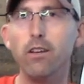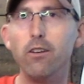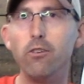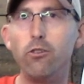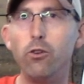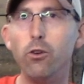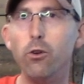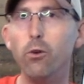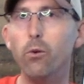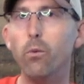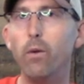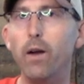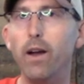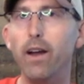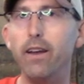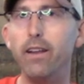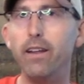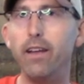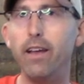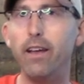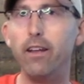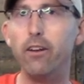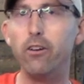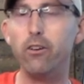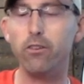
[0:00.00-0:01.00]
two
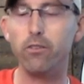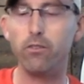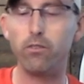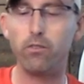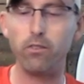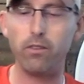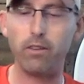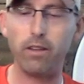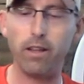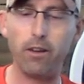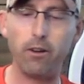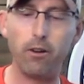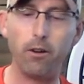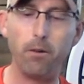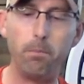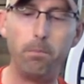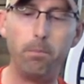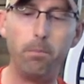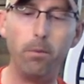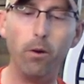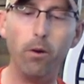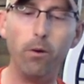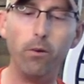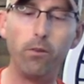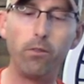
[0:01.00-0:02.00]
radiators that are
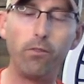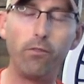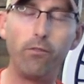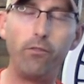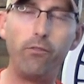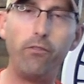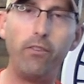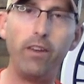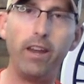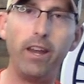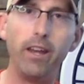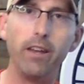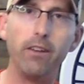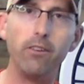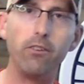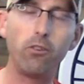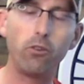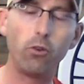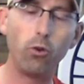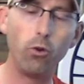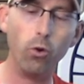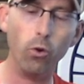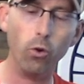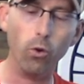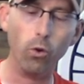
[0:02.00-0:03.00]
both fan
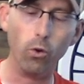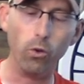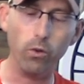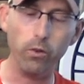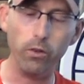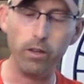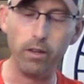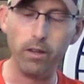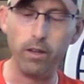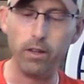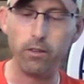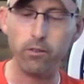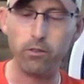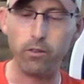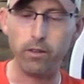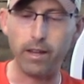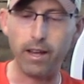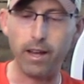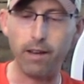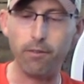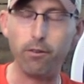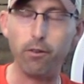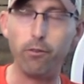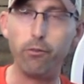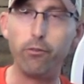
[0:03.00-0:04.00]
cooled. So you
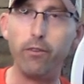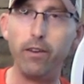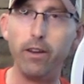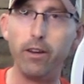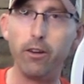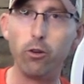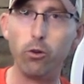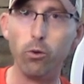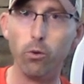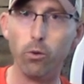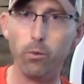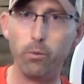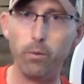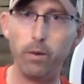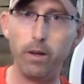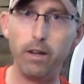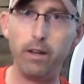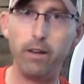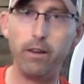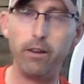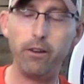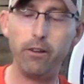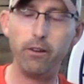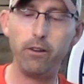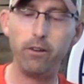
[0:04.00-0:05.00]
have a fan cooled
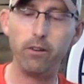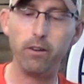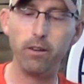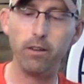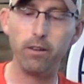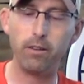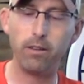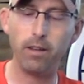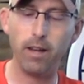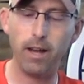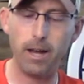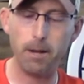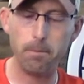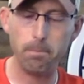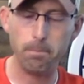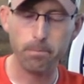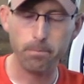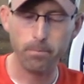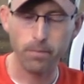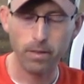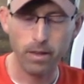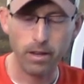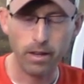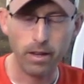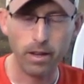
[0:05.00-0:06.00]
radiator on top
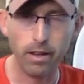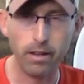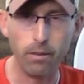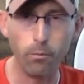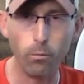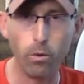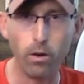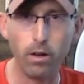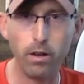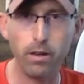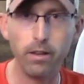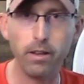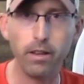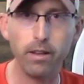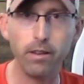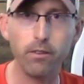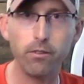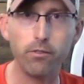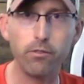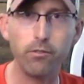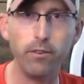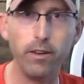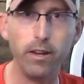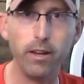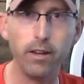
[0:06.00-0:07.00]
and one that
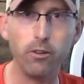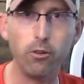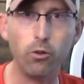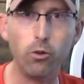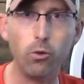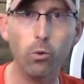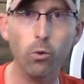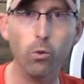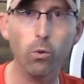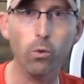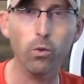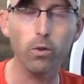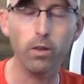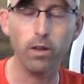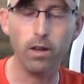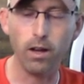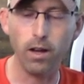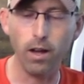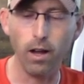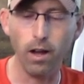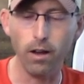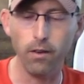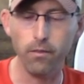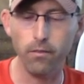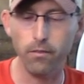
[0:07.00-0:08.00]
is fan cooled
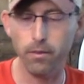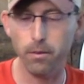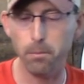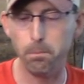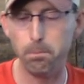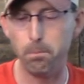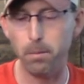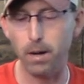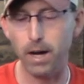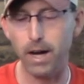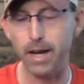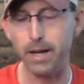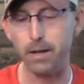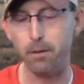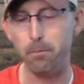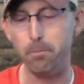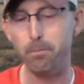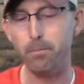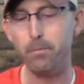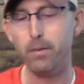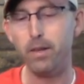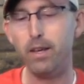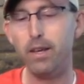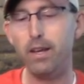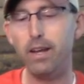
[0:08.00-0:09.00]
on the bottom.
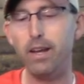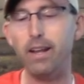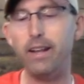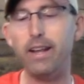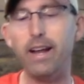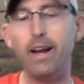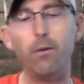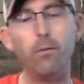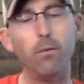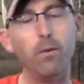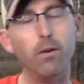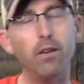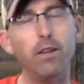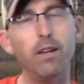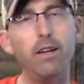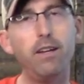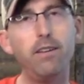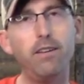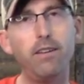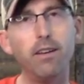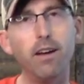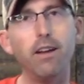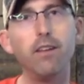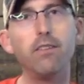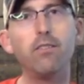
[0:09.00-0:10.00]
And that really
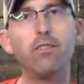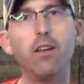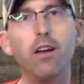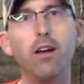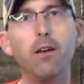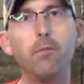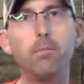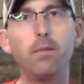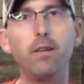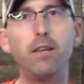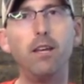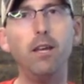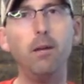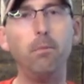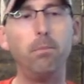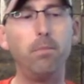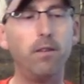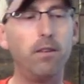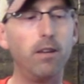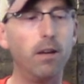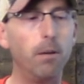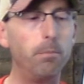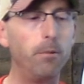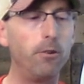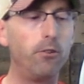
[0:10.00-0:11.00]
does help to keep the
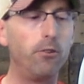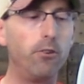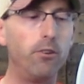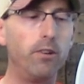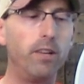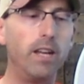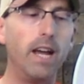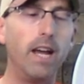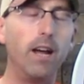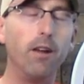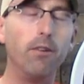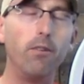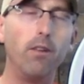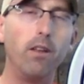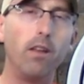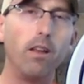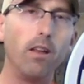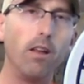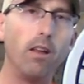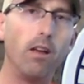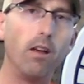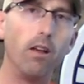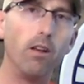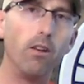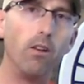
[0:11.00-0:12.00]
temperature down.
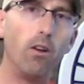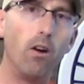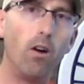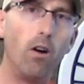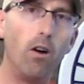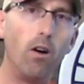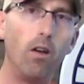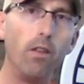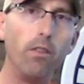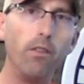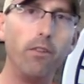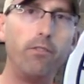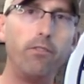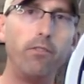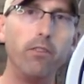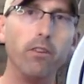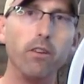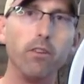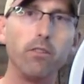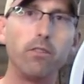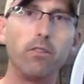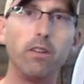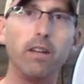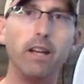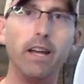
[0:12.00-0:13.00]
On all the
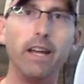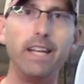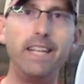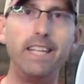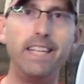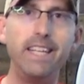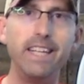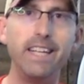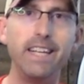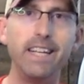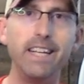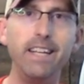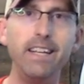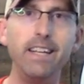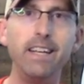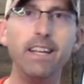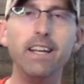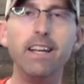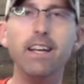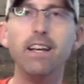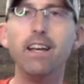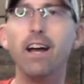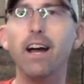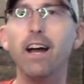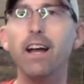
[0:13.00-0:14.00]
fills that I did,
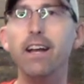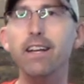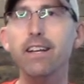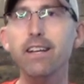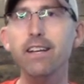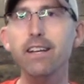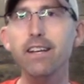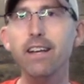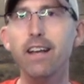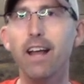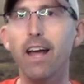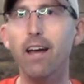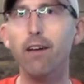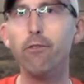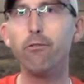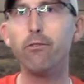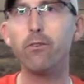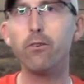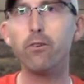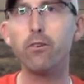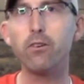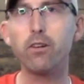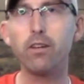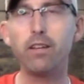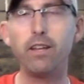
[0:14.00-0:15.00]
I
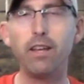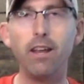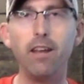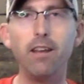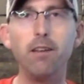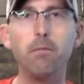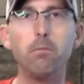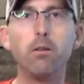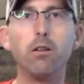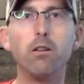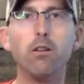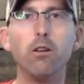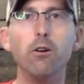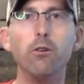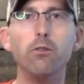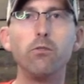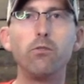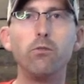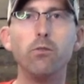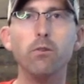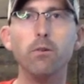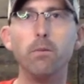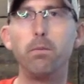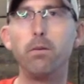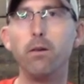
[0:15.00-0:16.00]
never came close
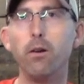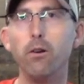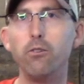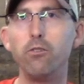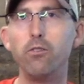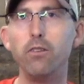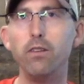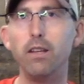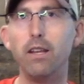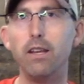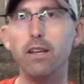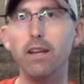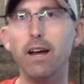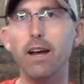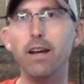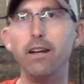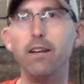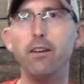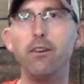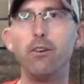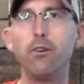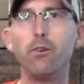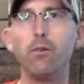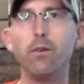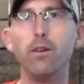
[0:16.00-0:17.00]
to approaching the
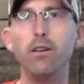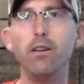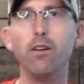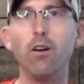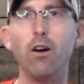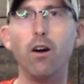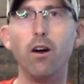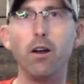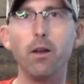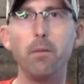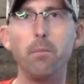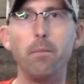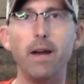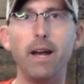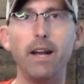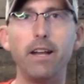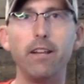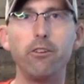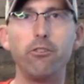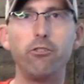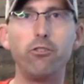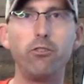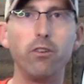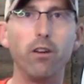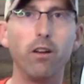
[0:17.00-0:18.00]
90 degree
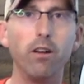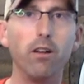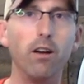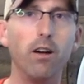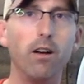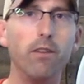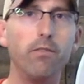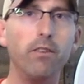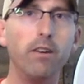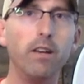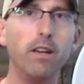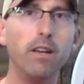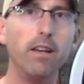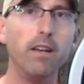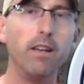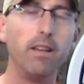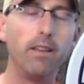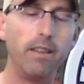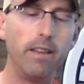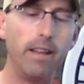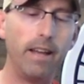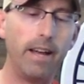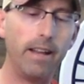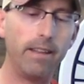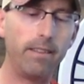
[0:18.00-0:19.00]
automatic shutoff
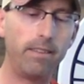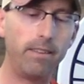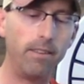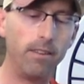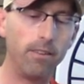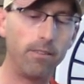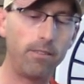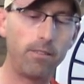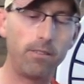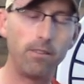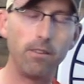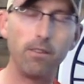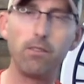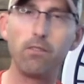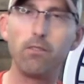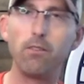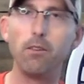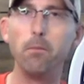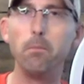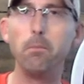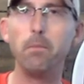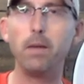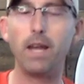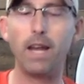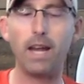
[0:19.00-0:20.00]
that this
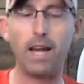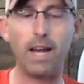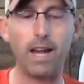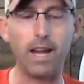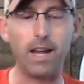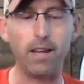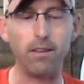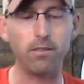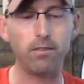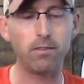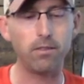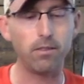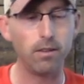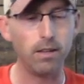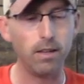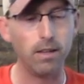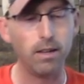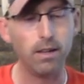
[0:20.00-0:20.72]
system has.